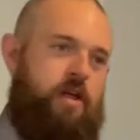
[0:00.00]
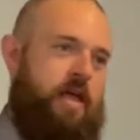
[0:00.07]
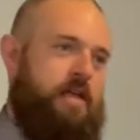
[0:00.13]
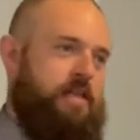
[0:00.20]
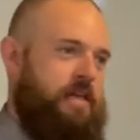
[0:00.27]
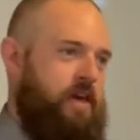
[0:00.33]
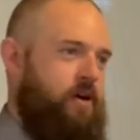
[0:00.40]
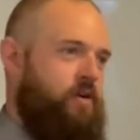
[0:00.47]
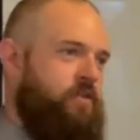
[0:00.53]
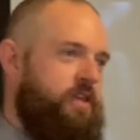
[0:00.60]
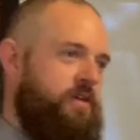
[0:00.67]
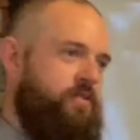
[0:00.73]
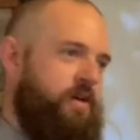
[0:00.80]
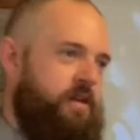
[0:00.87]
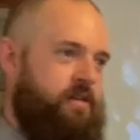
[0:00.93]
and killed
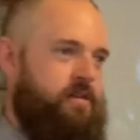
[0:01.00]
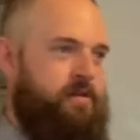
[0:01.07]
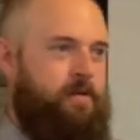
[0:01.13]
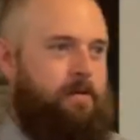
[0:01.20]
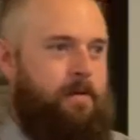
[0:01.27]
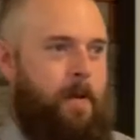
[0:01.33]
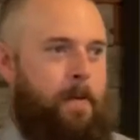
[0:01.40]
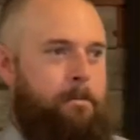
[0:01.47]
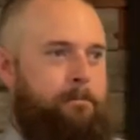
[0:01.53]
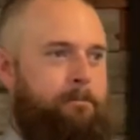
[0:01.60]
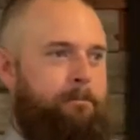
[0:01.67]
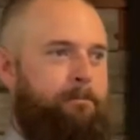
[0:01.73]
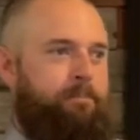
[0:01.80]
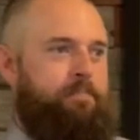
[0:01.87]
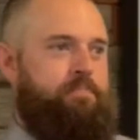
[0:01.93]
even.
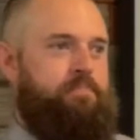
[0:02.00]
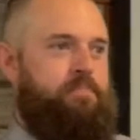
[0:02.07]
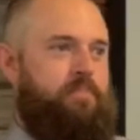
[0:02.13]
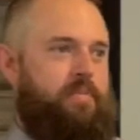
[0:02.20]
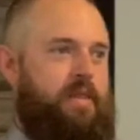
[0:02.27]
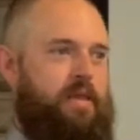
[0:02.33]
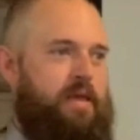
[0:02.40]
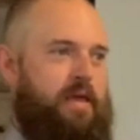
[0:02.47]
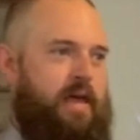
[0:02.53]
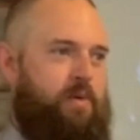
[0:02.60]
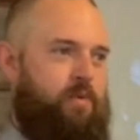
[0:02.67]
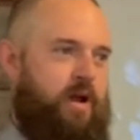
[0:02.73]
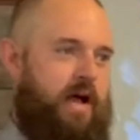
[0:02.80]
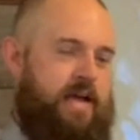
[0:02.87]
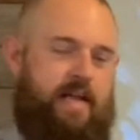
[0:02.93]
And
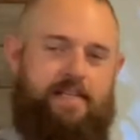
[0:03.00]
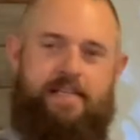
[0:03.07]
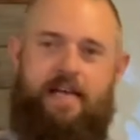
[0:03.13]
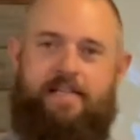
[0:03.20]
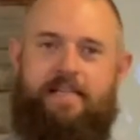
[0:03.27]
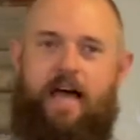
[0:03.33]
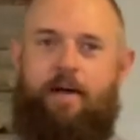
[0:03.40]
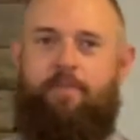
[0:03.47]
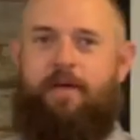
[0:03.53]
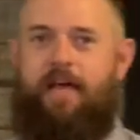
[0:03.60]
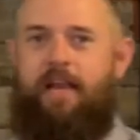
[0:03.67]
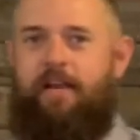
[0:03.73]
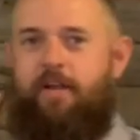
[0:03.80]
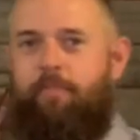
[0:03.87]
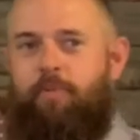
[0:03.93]
we're not going to take time to get
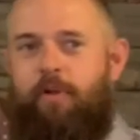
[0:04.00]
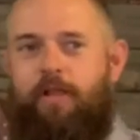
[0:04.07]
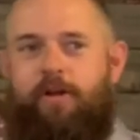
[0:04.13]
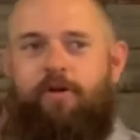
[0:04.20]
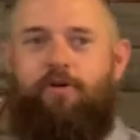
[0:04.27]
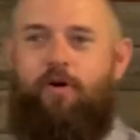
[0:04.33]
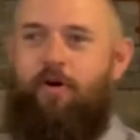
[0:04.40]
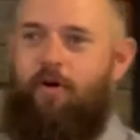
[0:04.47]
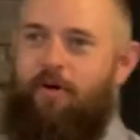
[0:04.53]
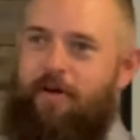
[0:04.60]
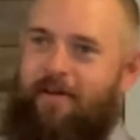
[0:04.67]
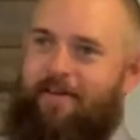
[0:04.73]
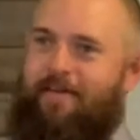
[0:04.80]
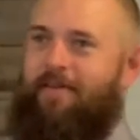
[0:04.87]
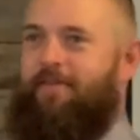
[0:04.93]
into
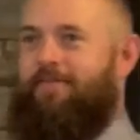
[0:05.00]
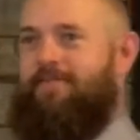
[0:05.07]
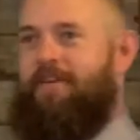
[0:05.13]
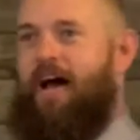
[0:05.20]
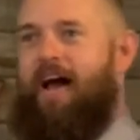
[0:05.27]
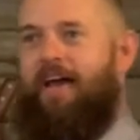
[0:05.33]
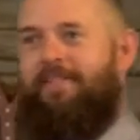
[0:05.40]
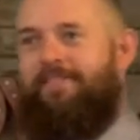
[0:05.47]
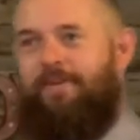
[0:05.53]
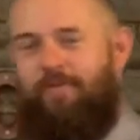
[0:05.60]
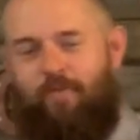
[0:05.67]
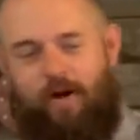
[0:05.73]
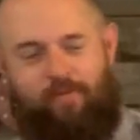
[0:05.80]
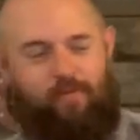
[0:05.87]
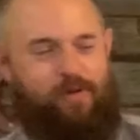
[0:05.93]
political sides and
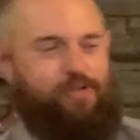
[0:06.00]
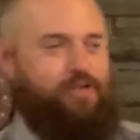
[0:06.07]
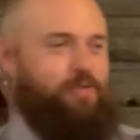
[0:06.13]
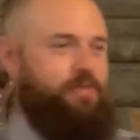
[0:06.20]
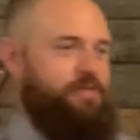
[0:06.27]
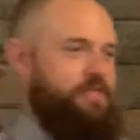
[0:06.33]
what we should be